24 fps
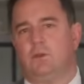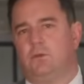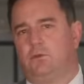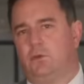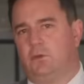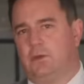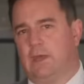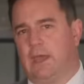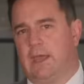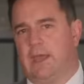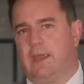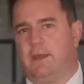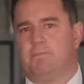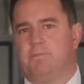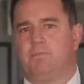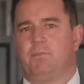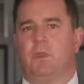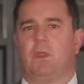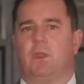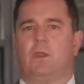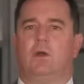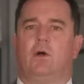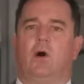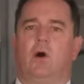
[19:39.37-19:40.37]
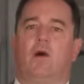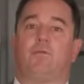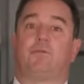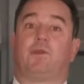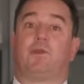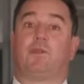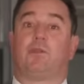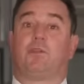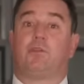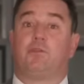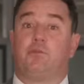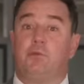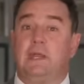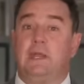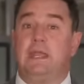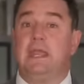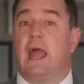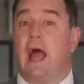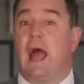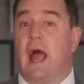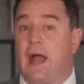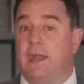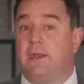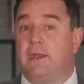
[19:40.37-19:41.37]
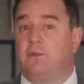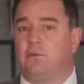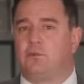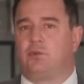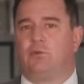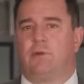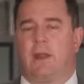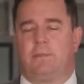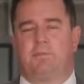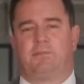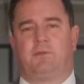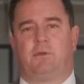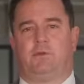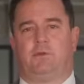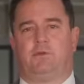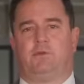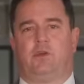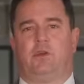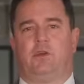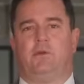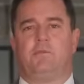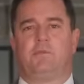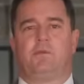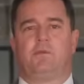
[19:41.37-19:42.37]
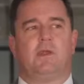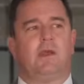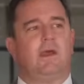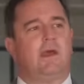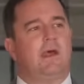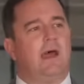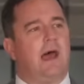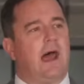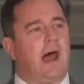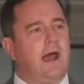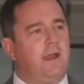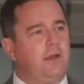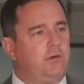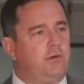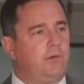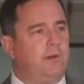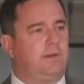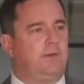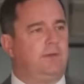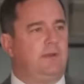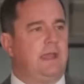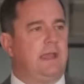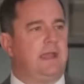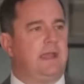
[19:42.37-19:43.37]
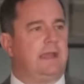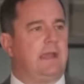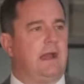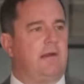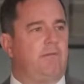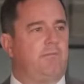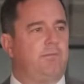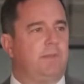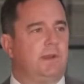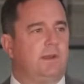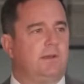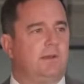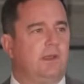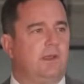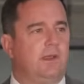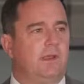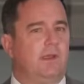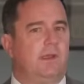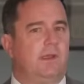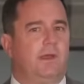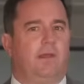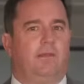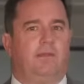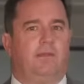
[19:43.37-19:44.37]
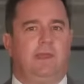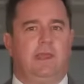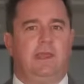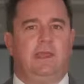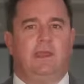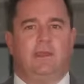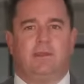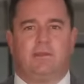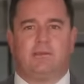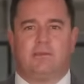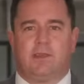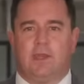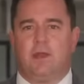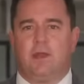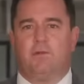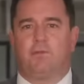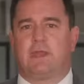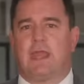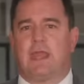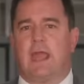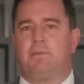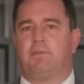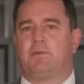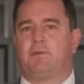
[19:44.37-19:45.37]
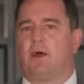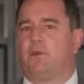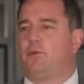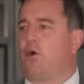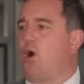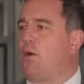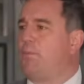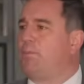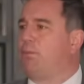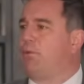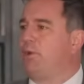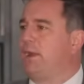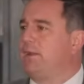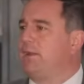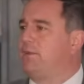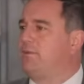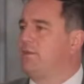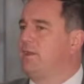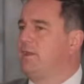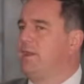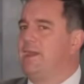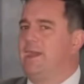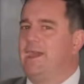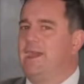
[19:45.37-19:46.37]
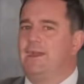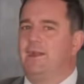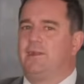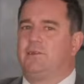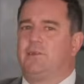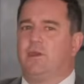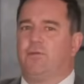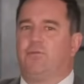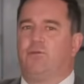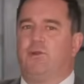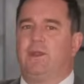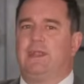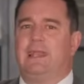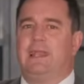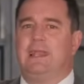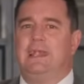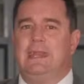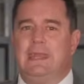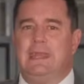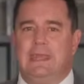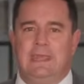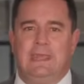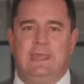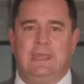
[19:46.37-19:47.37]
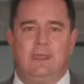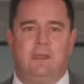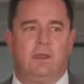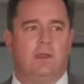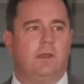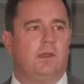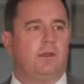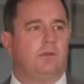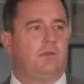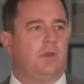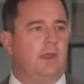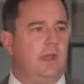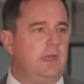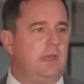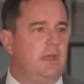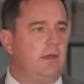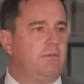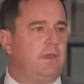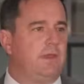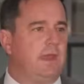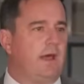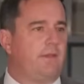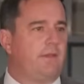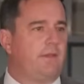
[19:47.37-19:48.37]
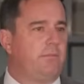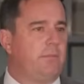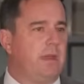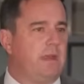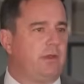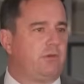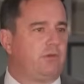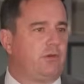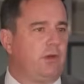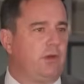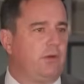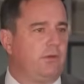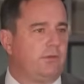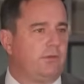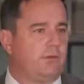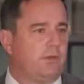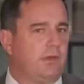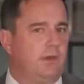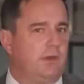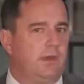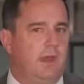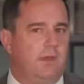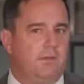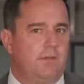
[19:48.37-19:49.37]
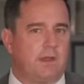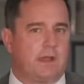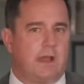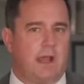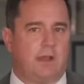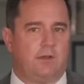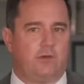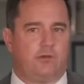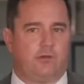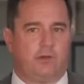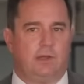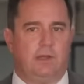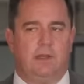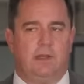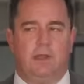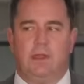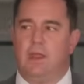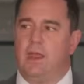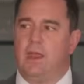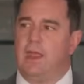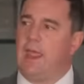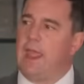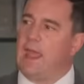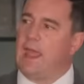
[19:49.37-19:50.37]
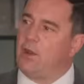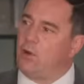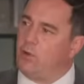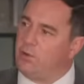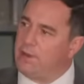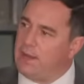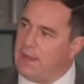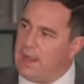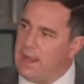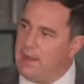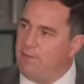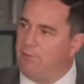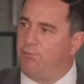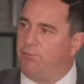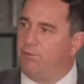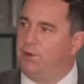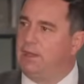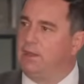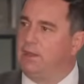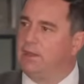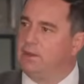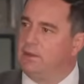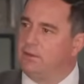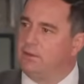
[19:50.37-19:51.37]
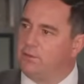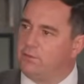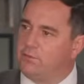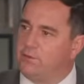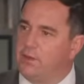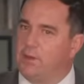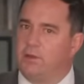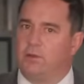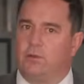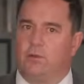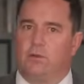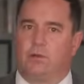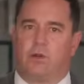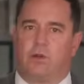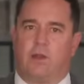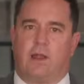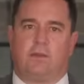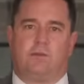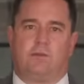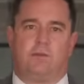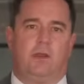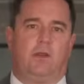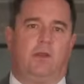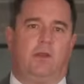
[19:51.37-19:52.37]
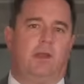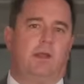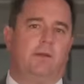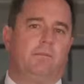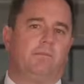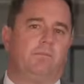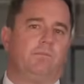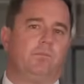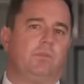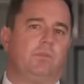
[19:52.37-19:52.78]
Today, after 3 uninterrupted terms under a DA government, the City of Cape Town operates in a different league to any of the other metros in the country, and on every single criteria.